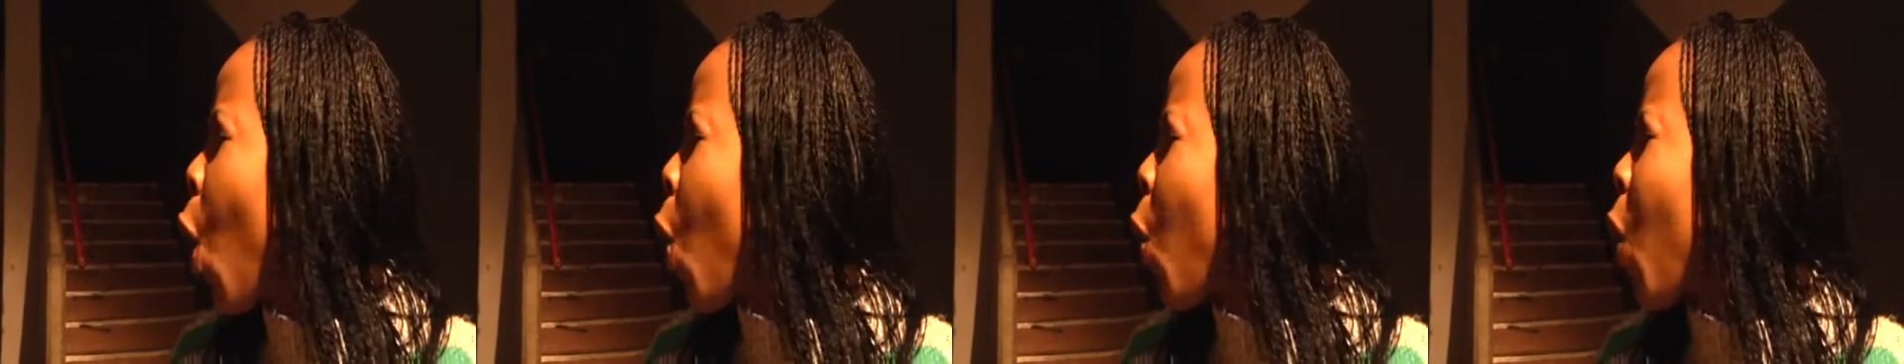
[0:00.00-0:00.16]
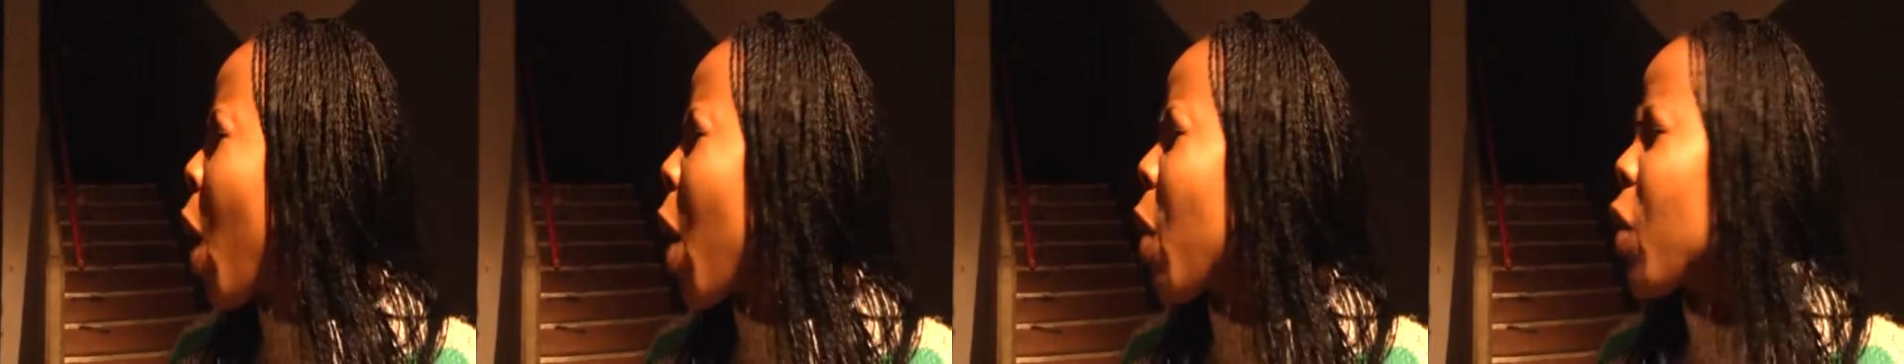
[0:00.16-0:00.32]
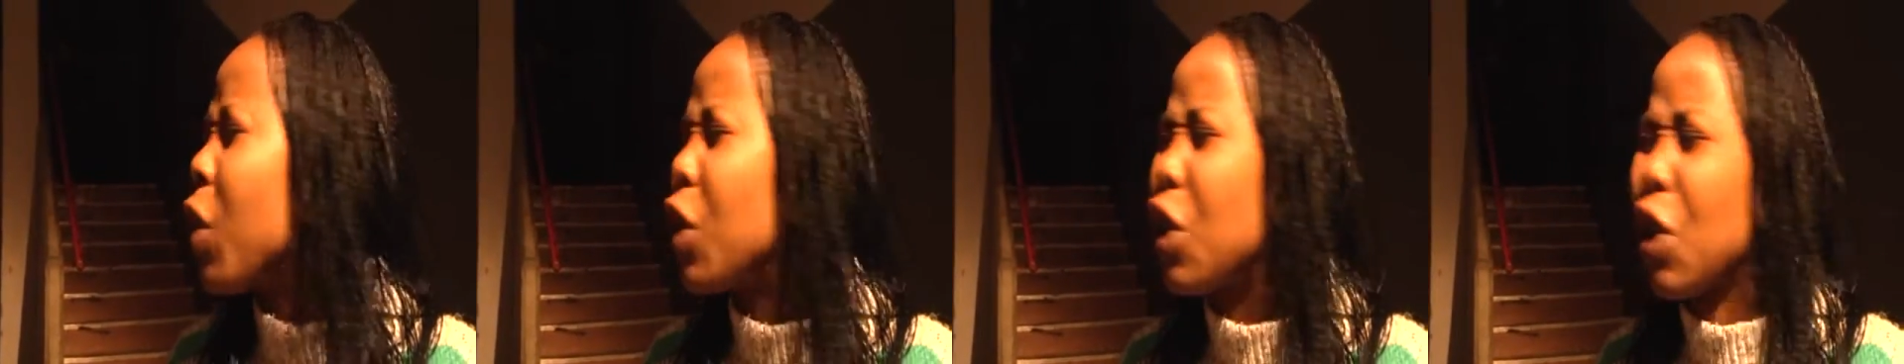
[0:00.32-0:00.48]

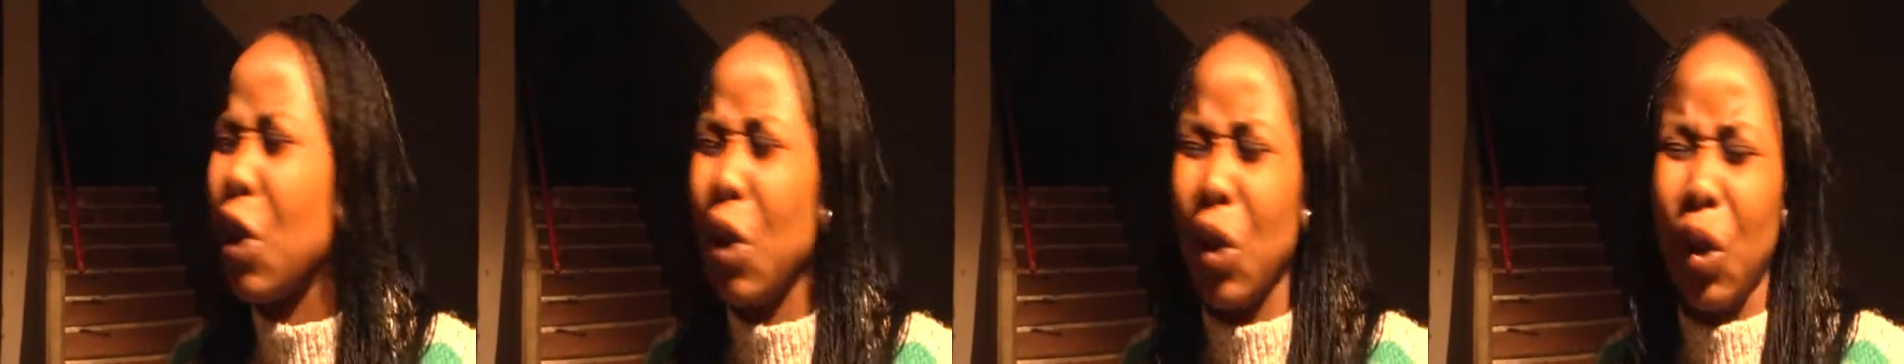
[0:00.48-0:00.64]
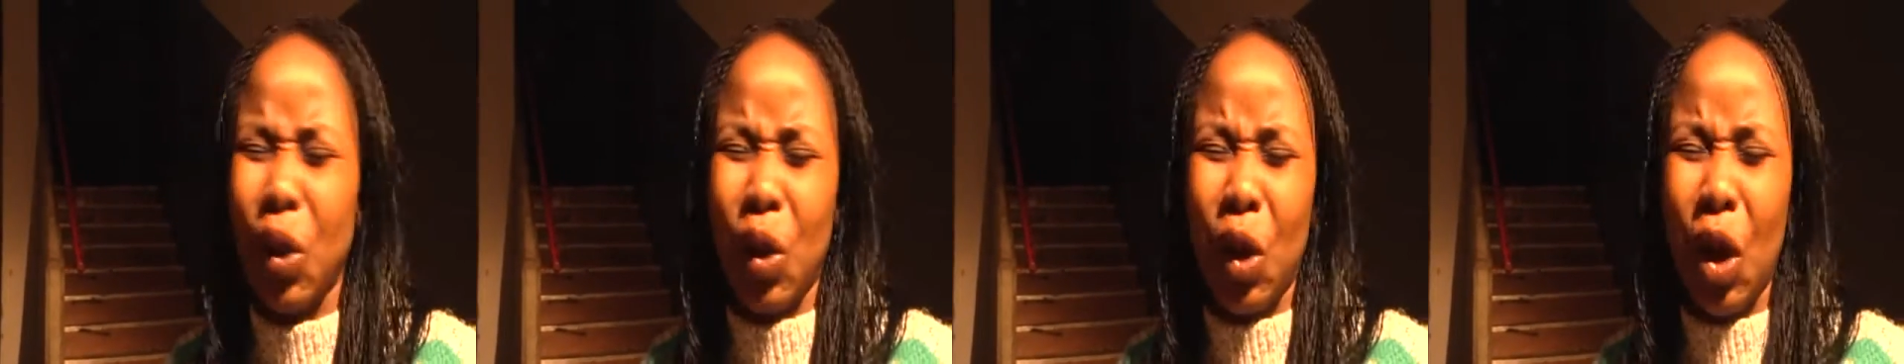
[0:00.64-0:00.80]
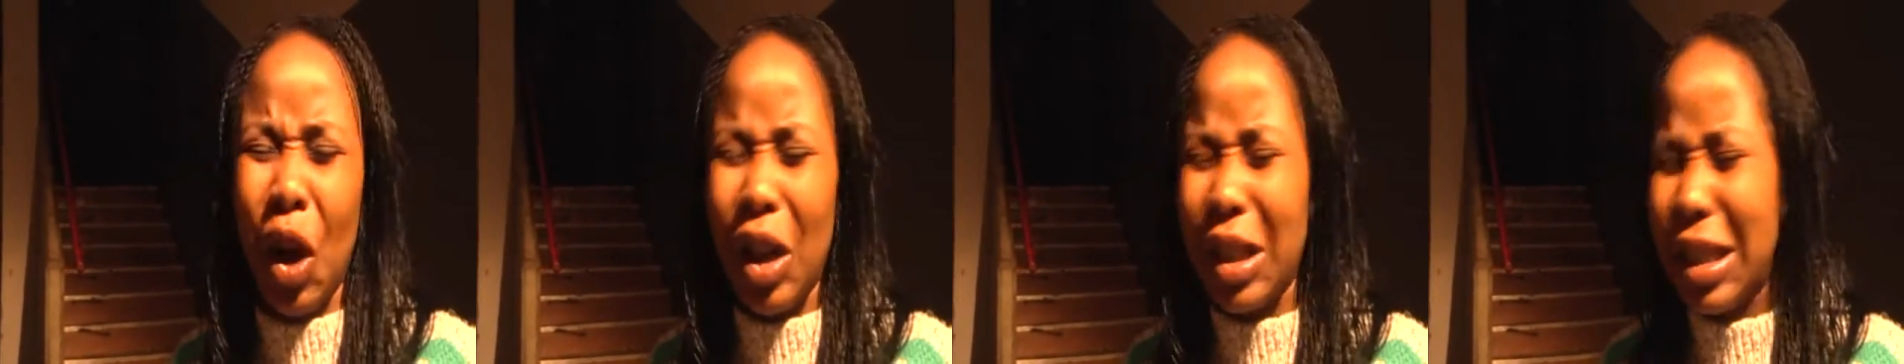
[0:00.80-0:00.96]
where we
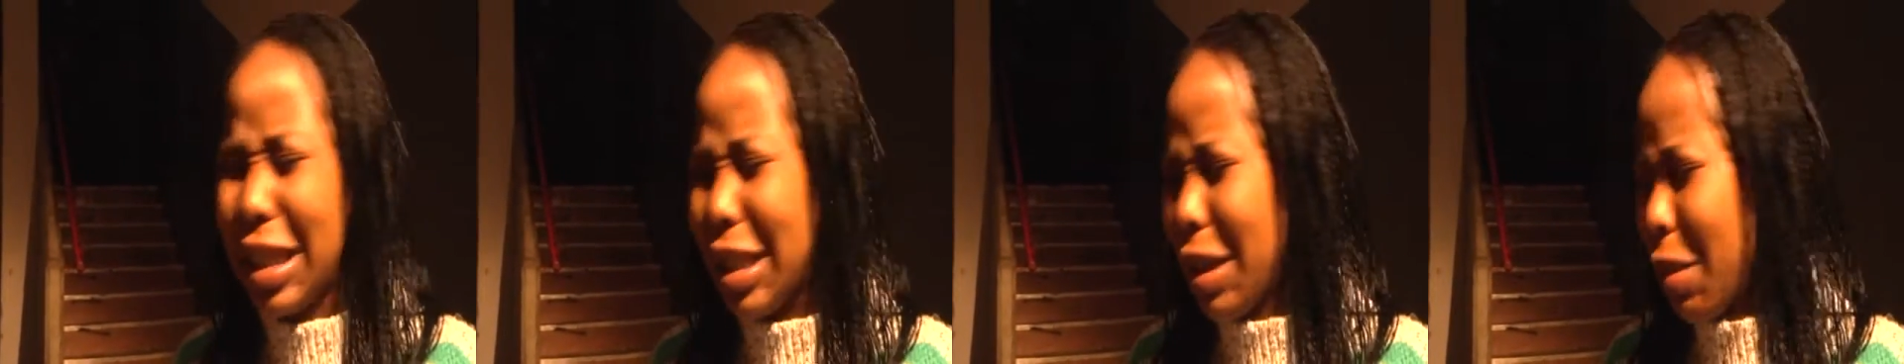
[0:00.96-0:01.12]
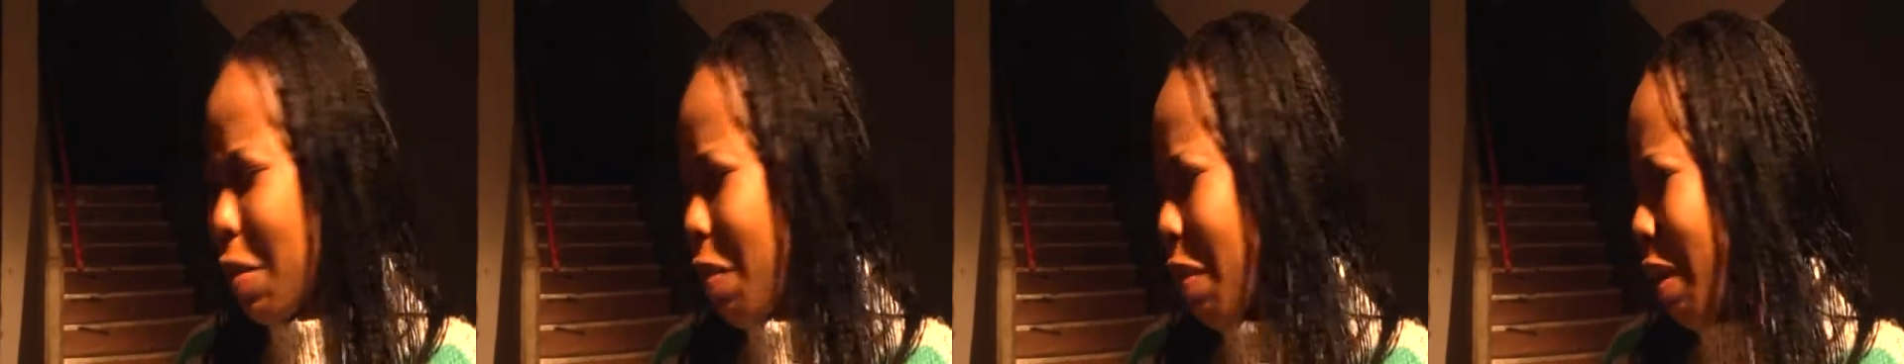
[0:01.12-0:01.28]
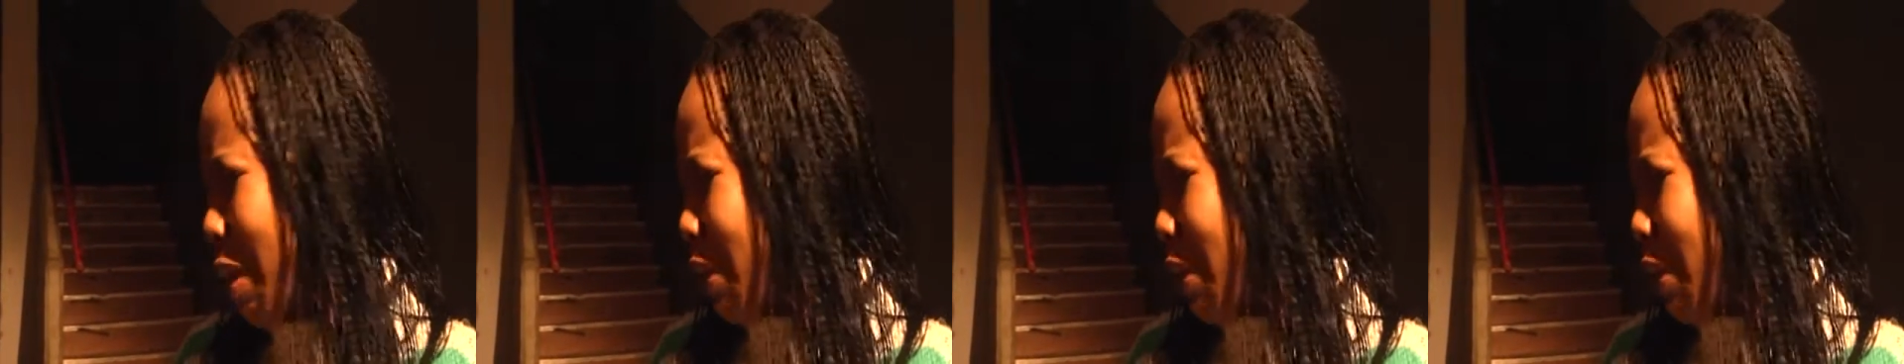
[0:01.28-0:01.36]
just gossip